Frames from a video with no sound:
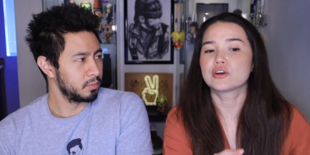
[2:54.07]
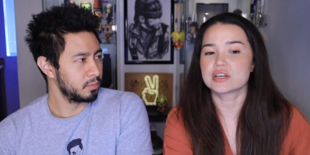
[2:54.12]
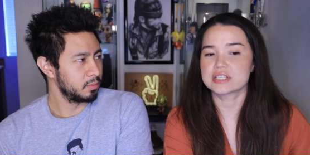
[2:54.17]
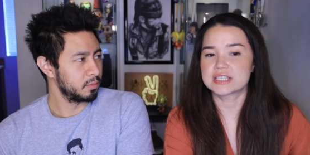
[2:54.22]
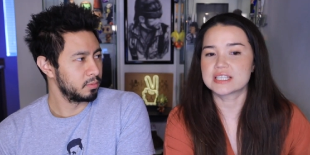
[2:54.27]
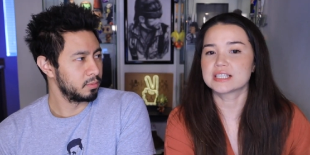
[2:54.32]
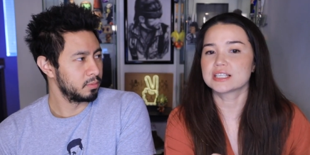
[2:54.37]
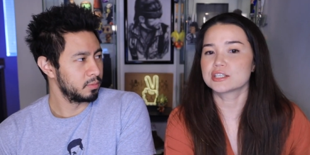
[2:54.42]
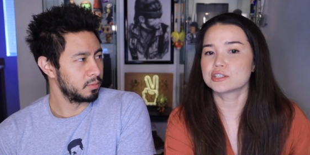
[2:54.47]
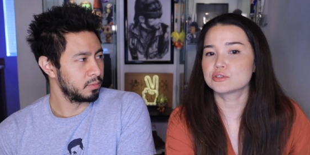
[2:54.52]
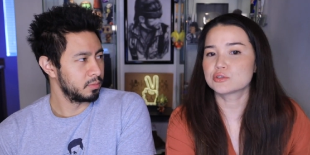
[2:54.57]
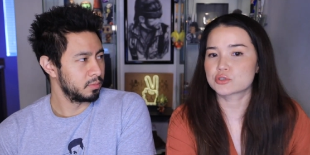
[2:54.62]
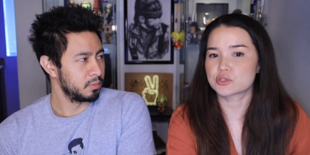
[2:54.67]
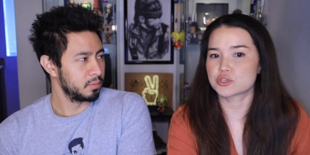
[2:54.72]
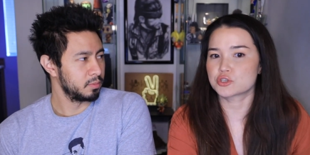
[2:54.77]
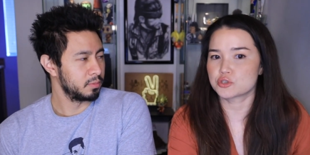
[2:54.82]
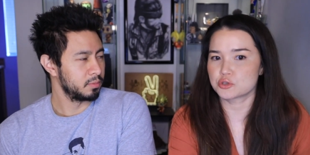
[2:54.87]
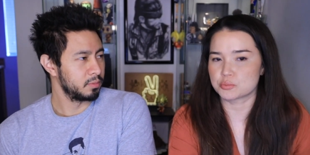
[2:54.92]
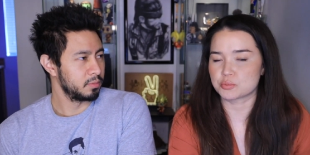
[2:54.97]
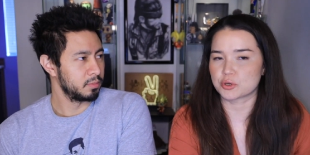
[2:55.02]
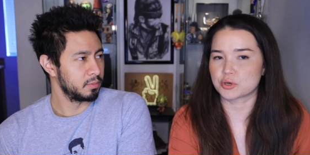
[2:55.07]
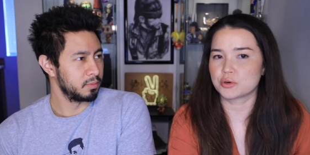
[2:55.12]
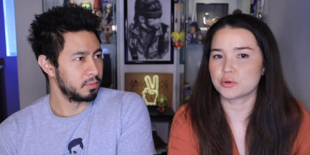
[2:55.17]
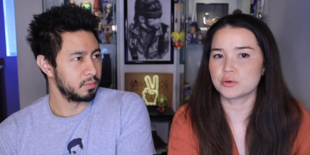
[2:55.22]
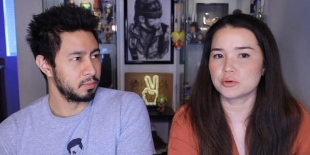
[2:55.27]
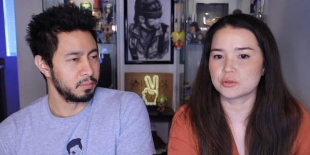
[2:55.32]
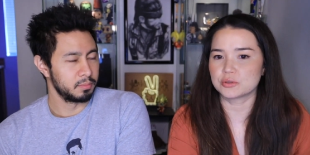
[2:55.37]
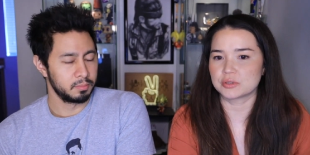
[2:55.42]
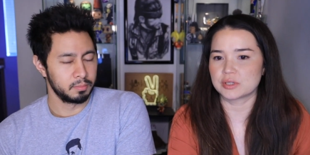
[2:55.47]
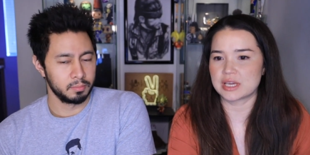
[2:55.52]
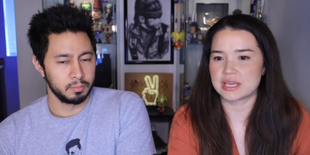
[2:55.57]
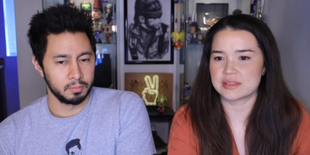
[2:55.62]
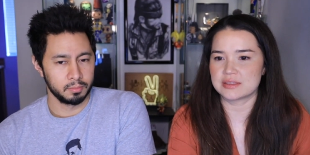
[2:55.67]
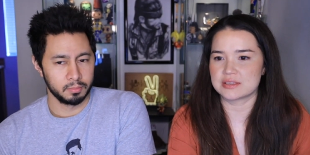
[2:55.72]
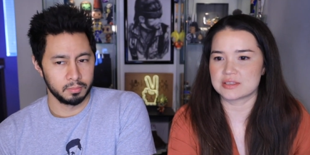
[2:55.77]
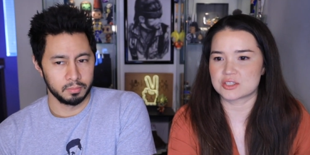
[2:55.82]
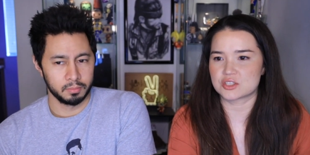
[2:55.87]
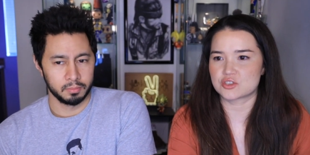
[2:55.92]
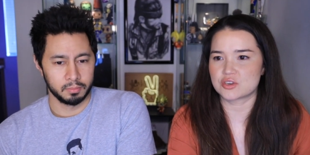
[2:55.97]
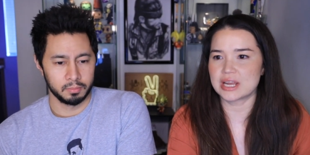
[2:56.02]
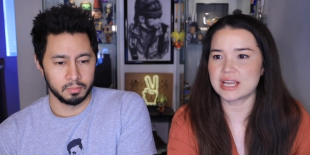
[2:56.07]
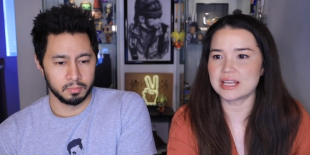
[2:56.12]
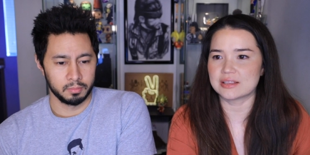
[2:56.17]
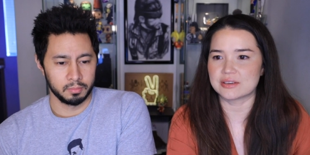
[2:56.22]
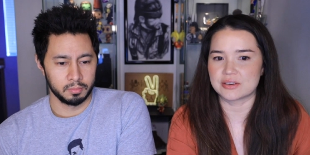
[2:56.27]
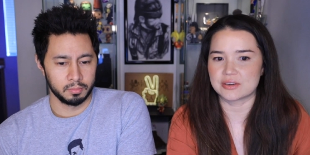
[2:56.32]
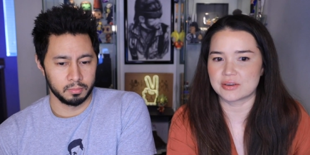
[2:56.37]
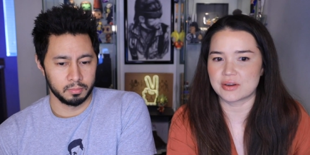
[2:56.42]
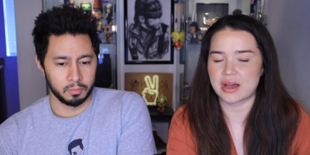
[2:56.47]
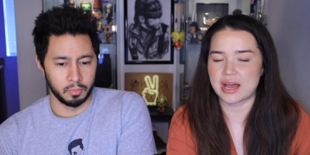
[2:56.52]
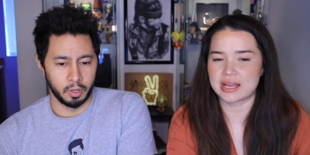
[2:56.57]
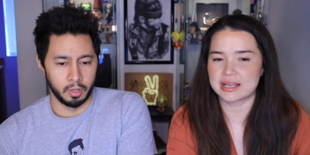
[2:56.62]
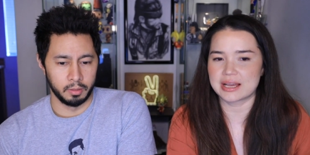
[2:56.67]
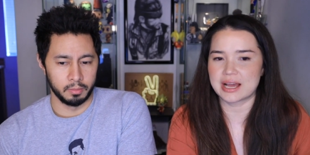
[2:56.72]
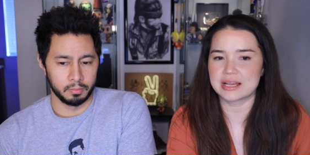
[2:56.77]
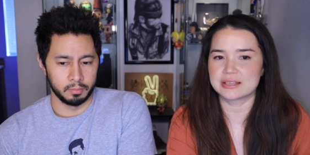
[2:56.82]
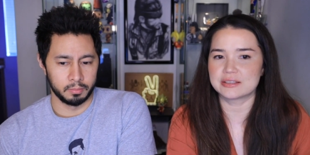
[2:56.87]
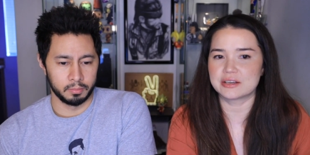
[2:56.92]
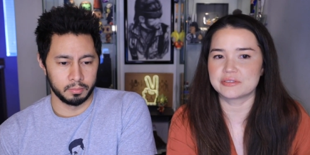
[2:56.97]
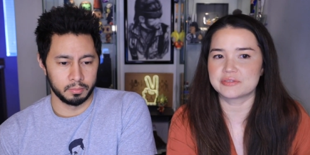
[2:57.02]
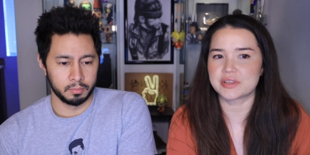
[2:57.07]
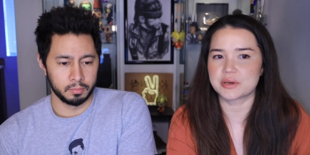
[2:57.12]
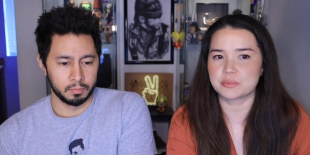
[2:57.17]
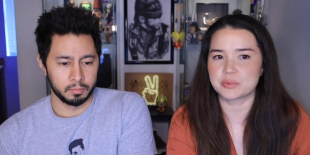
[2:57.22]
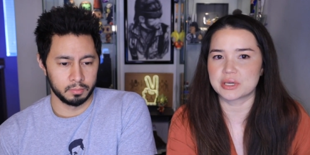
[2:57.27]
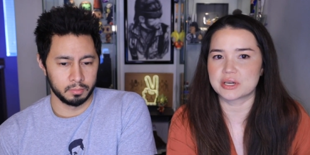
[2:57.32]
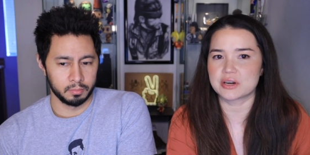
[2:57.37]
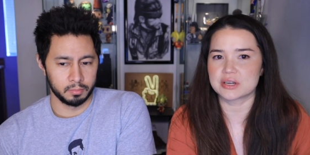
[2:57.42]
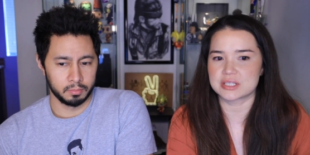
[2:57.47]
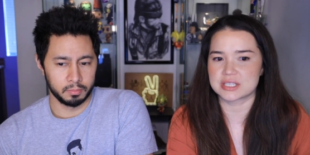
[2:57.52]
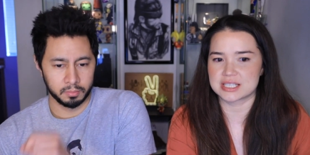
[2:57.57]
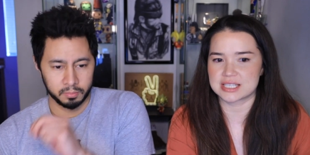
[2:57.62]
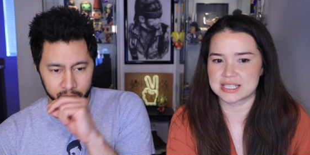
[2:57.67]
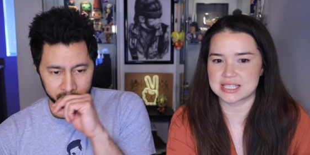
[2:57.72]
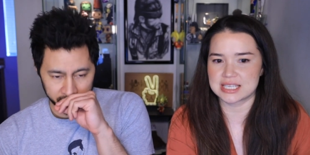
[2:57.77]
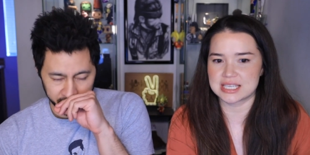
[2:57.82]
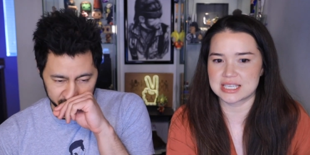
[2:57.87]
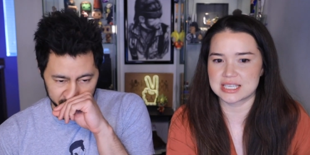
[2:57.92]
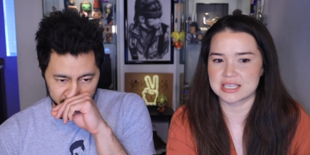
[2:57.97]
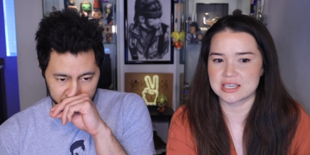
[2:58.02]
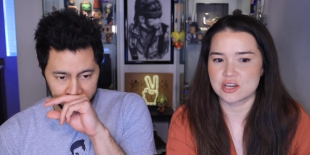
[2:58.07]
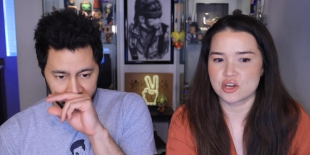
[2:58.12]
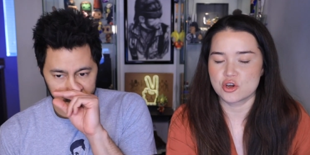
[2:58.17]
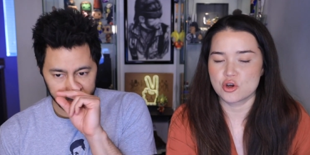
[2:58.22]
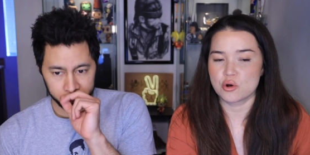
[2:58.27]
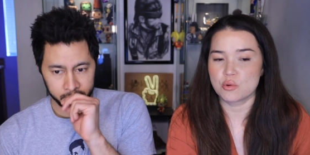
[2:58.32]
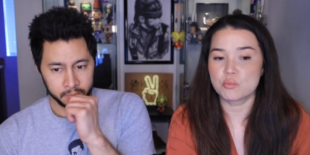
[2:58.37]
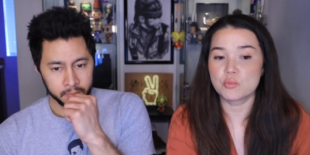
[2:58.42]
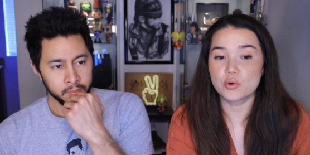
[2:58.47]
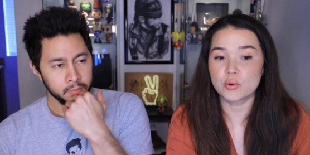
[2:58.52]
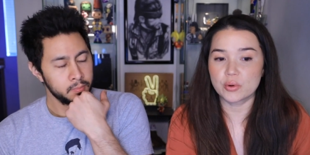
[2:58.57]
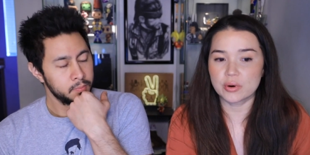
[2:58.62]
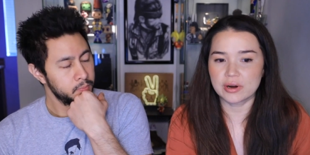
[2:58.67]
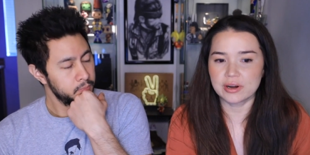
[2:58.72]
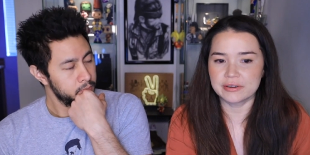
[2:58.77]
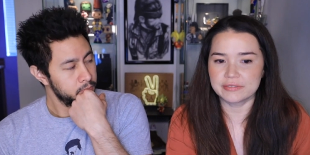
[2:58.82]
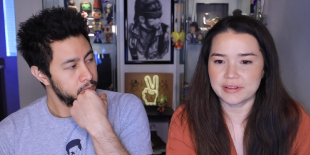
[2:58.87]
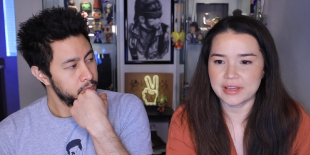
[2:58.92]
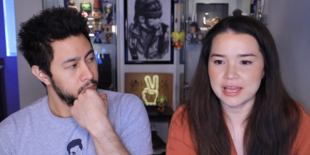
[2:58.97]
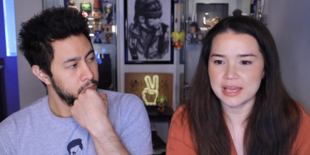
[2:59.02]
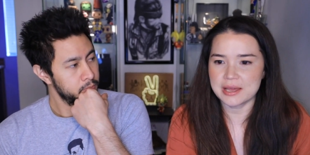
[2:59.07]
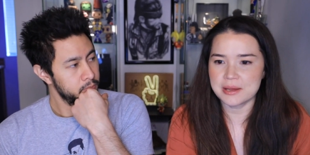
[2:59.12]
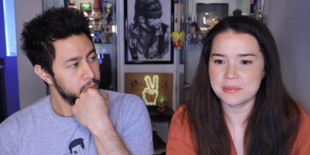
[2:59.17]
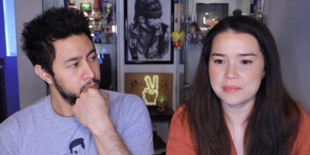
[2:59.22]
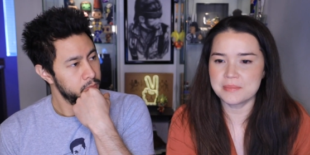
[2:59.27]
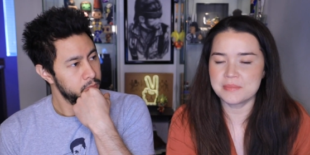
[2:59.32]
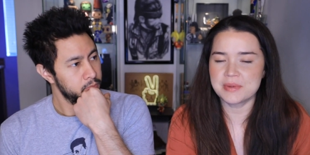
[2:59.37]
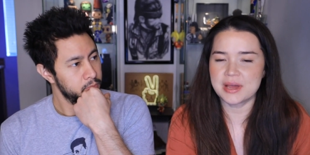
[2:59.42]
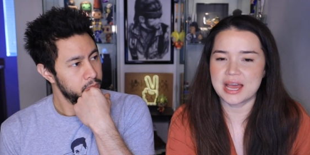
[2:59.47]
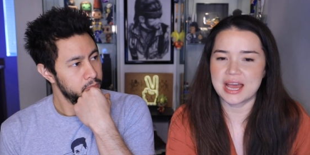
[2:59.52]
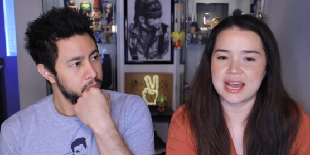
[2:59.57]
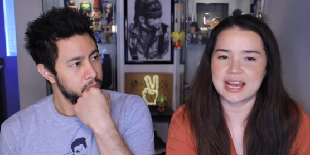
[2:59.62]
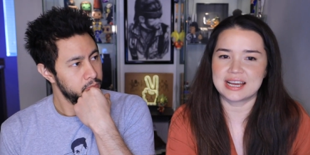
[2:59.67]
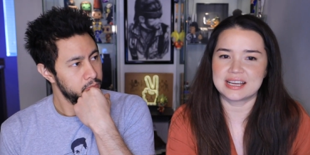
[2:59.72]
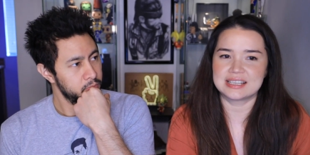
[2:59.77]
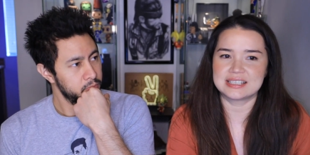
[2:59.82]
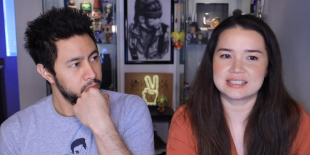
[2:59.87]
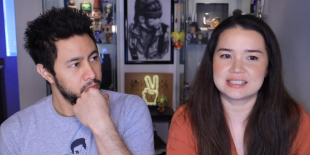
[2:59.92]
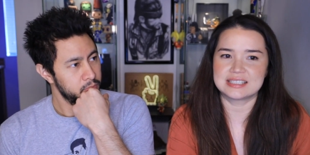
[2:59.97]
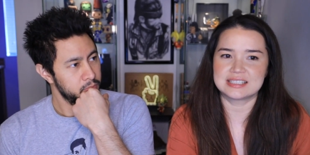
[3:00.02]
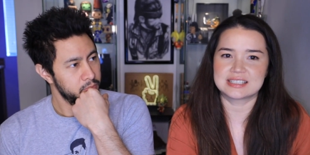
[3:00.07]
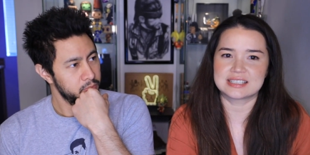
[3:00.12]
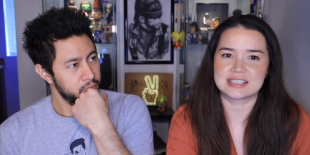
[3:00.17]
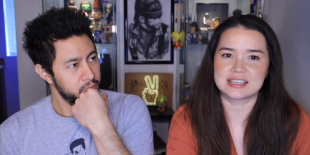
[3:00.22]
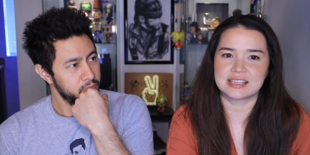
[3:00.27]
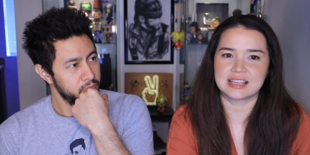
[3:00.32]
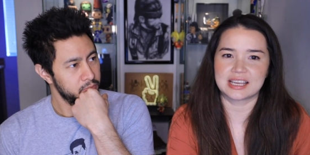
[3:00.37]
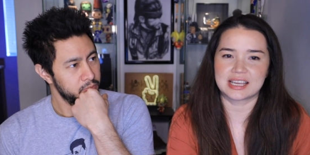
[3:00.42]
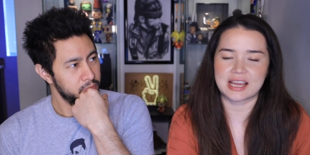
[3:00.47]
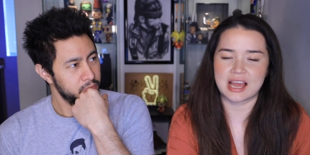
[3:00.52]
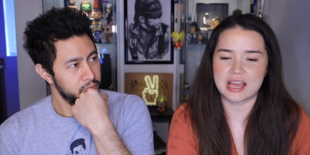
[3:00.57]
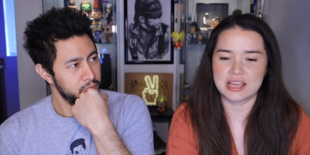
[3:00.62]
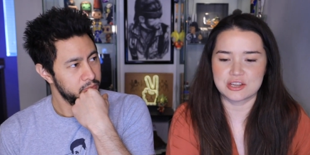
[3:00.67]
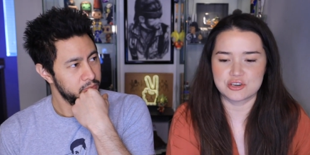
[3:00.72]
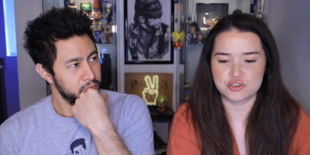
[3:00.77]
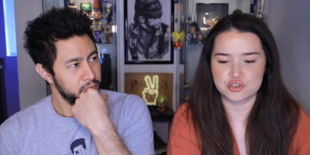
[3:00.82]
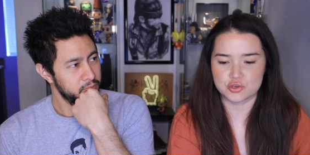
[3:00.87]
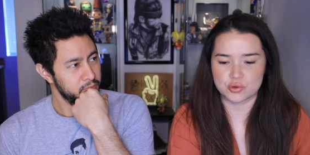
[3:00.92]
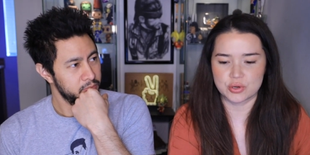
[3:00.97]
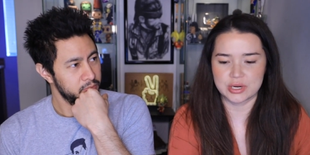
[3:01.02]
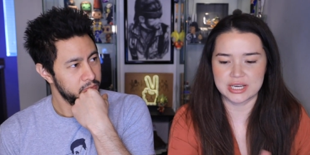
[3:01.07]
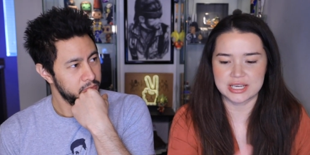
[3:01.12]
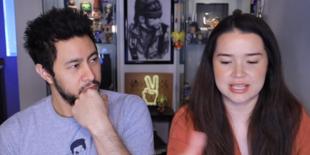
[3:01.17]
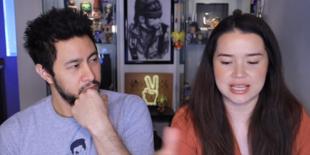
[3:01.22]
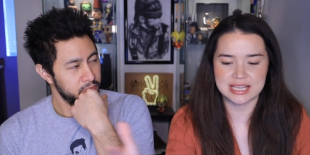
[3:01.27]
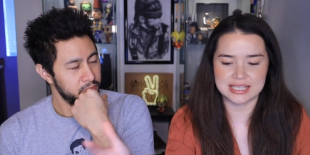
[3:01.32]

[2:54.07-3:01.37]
Speaker 1: Godzilla looked super cool in this trailer. Right. I, I love that we got to see more of him and like I enjoyed